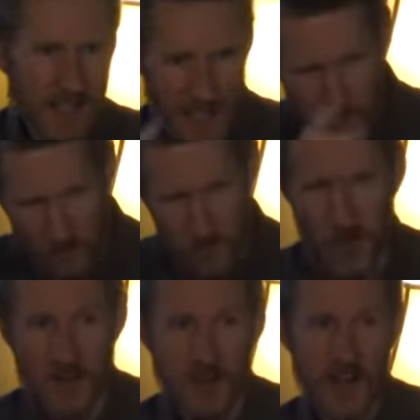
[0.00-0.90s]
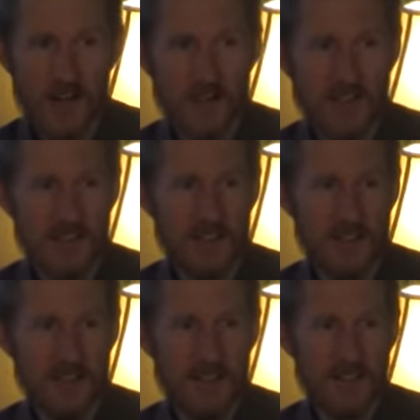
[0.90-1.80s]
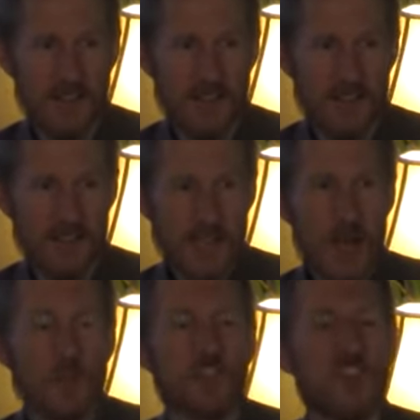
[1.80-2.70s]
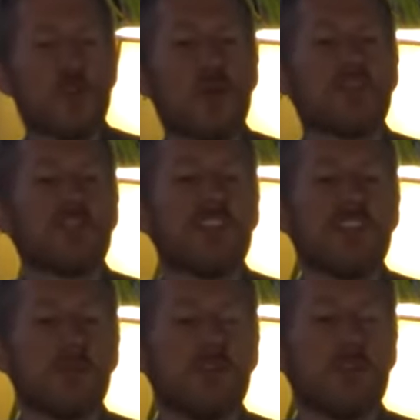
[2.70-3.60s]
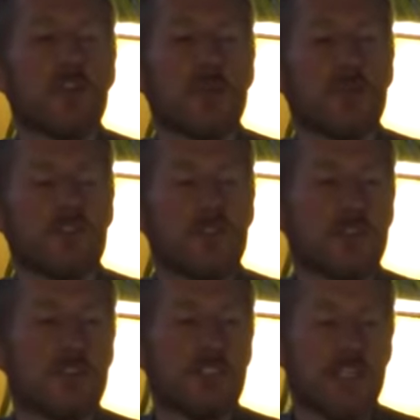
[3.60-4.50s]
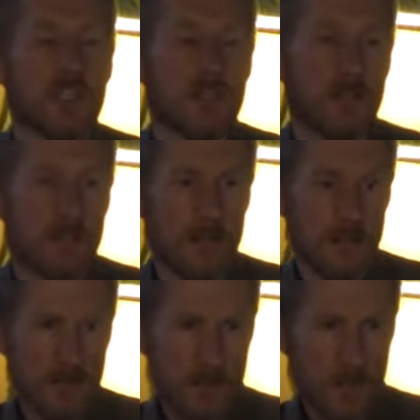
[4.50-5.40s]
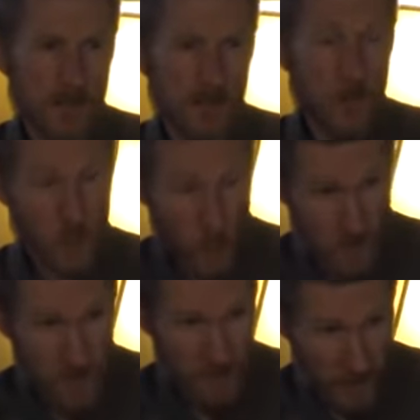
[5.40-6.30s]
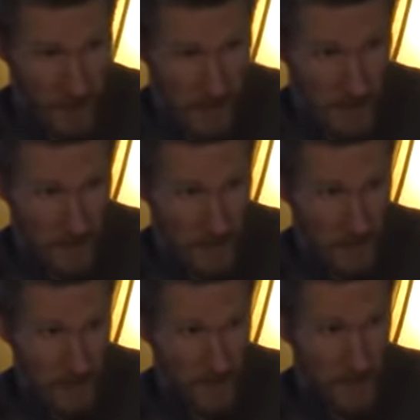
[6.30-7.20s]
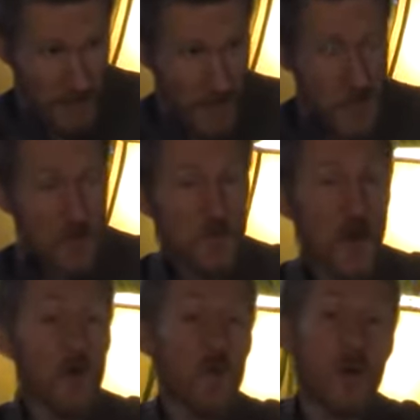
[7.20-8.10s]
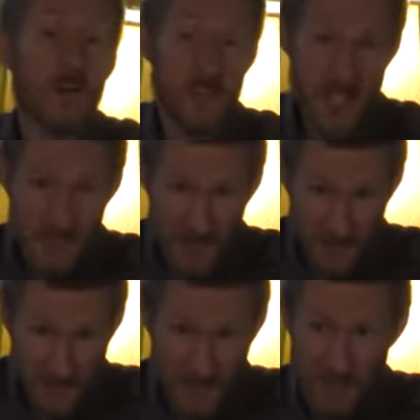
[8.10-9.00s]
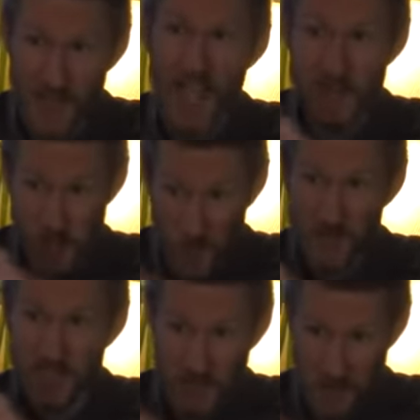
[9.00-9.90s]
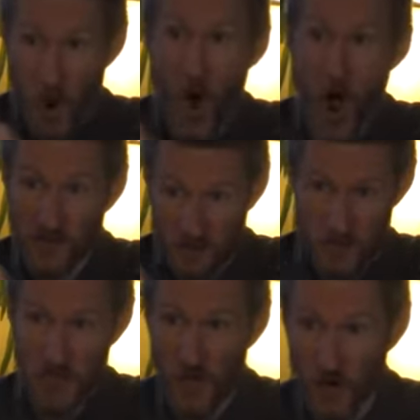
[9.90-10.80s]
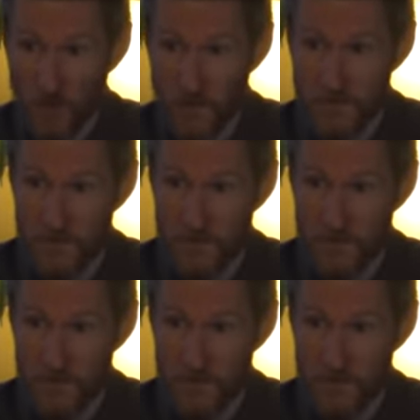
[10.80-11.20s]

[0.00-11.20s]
That'll draw a crowd. That was UFC before there was UFC. You want to watch a fight? Go to where Jesus is and you'll see some awesome show.